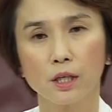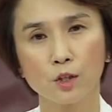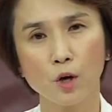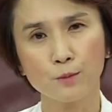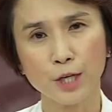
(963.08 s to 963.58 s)

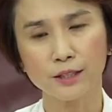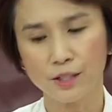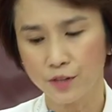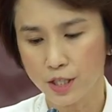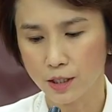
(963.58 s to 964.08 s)
The
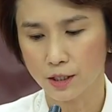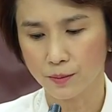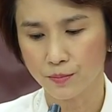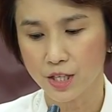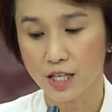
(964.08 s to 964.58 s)
objective
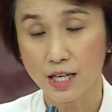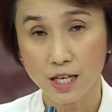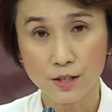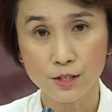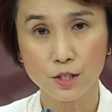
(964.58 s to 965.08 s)
here
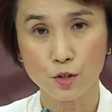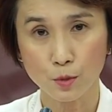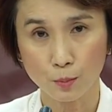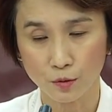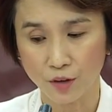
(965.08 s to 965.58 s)
is
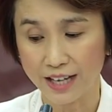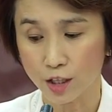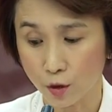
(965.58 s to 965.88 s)
to provide